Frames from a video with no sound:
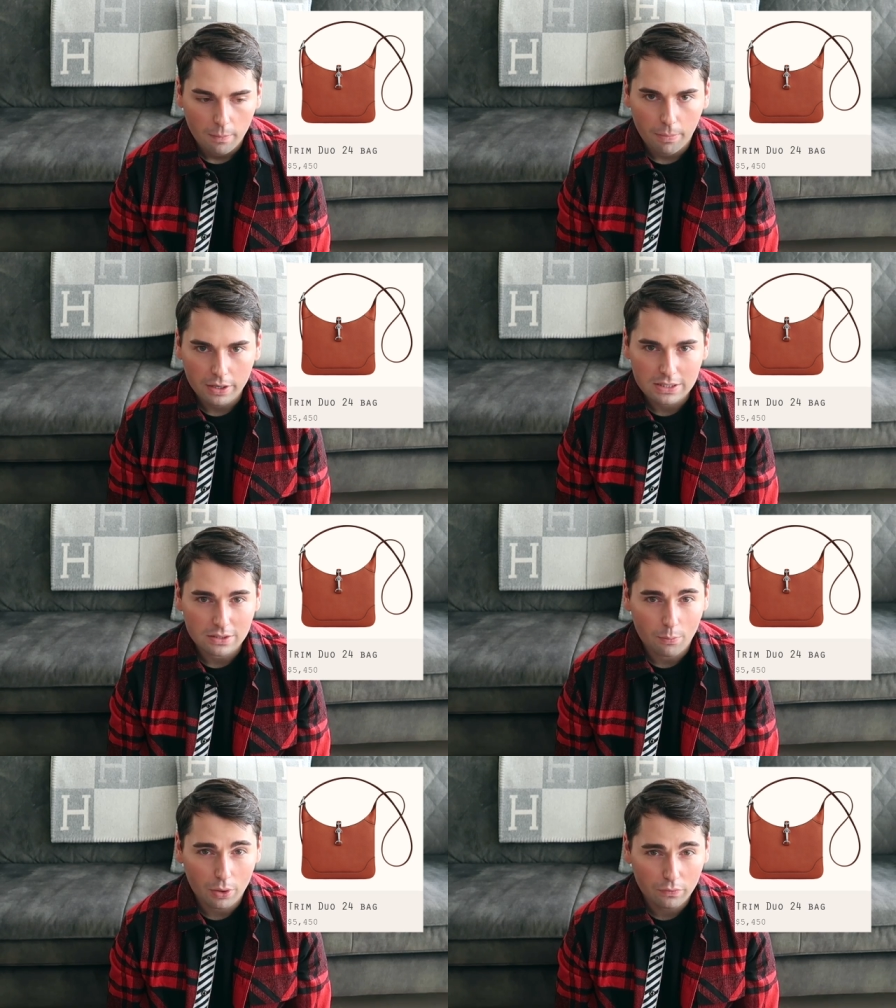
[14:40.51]
But
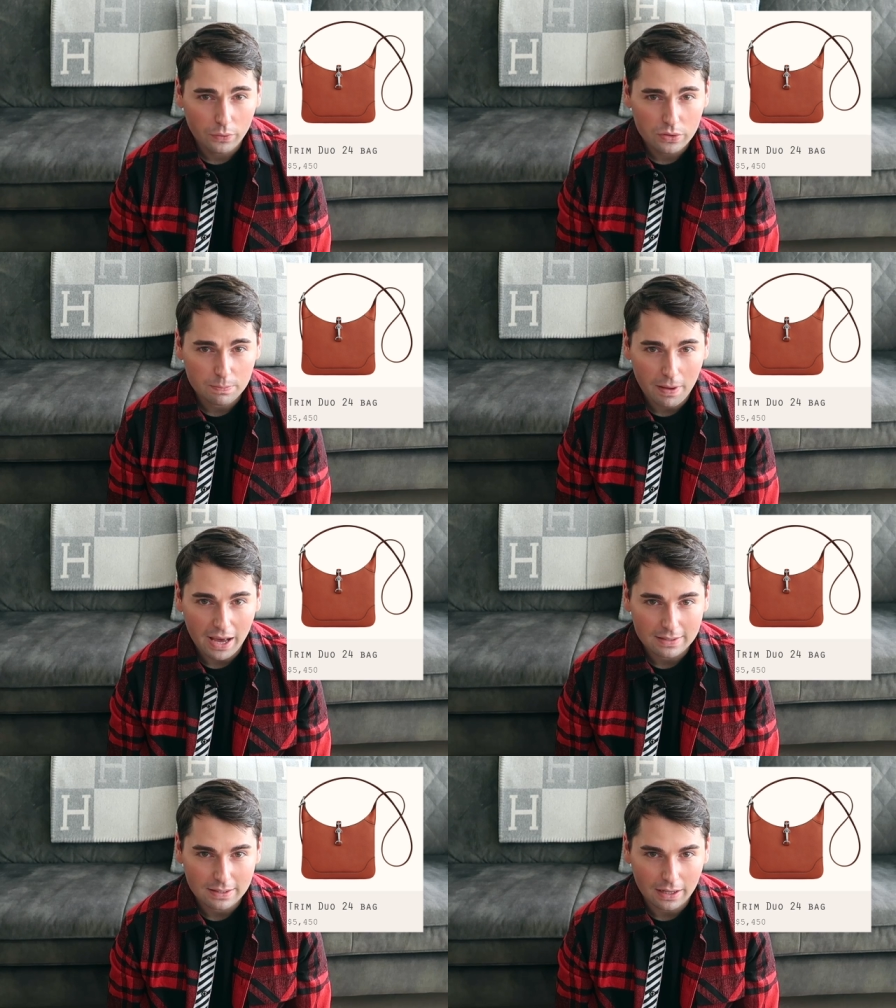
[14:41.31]
it's one of those
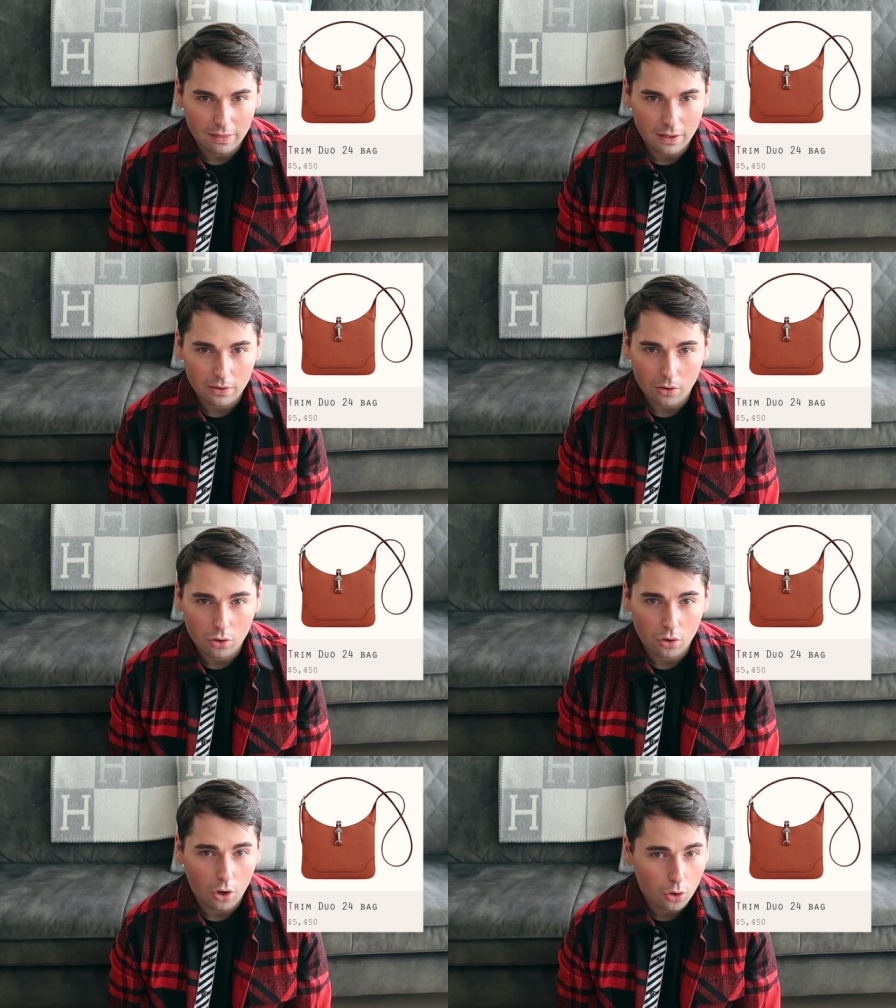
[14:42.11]
bags that I think
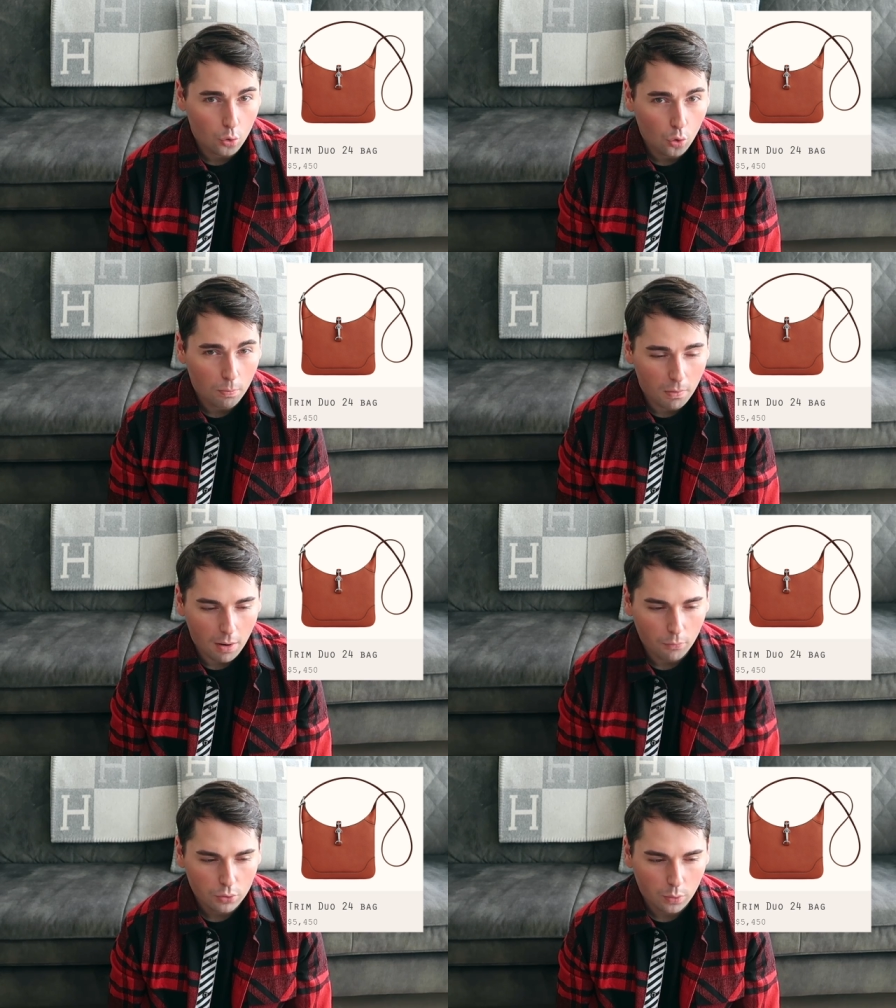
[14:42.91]
a cool
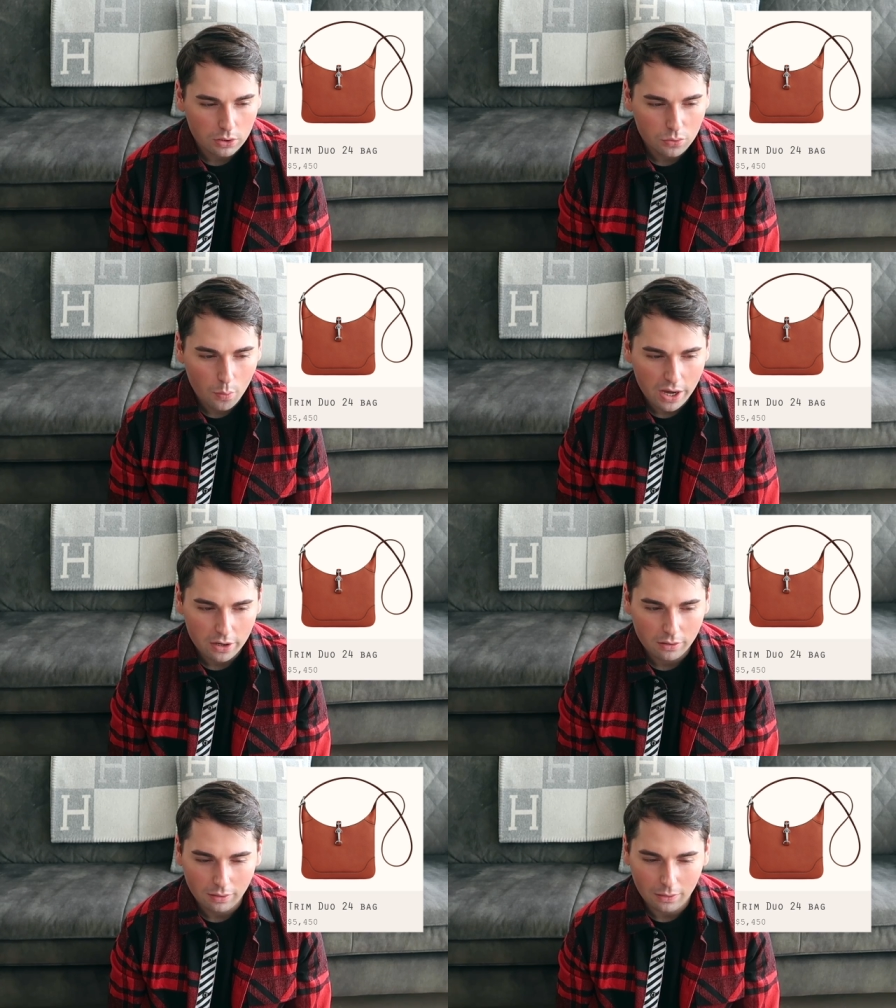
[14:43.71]
mom would want to
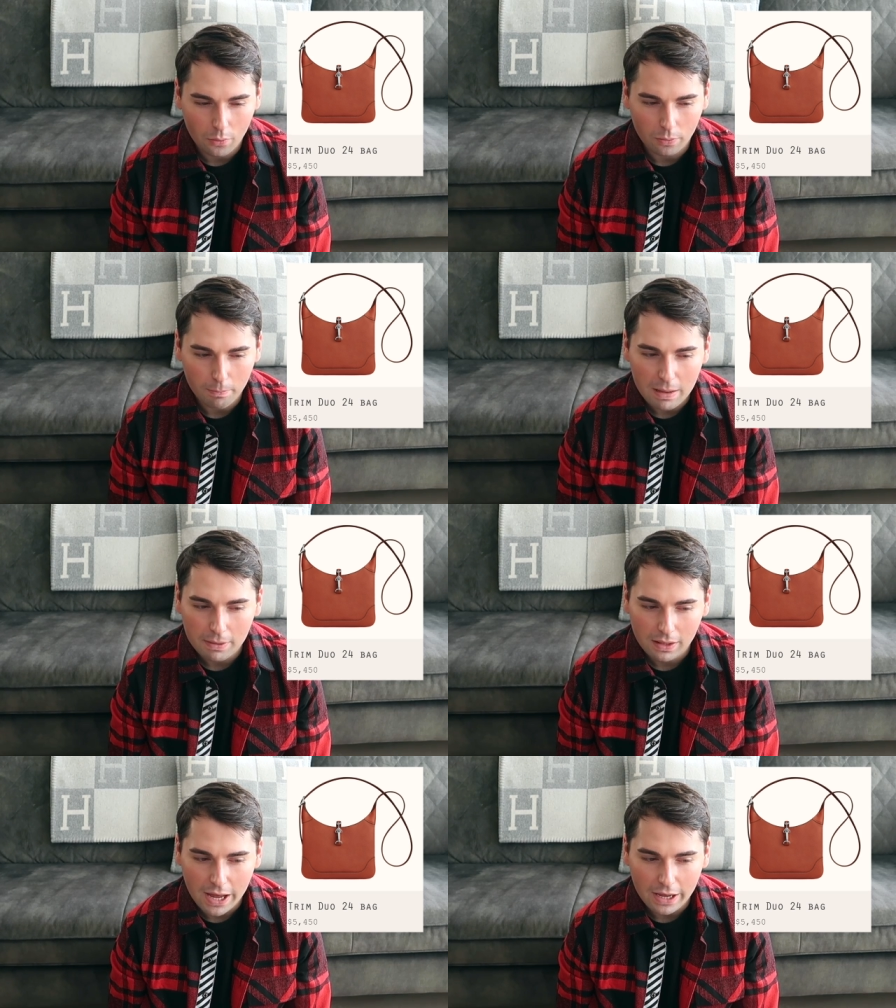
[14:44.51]
wear, or maybe
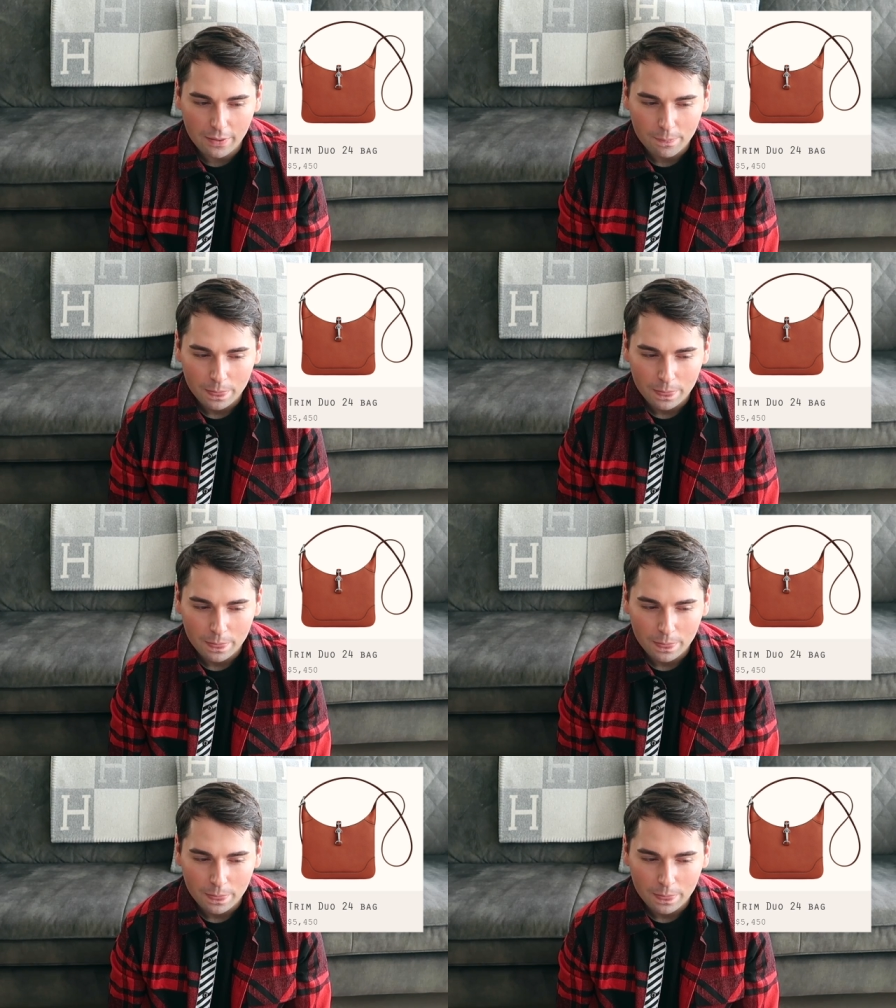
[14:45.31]
like,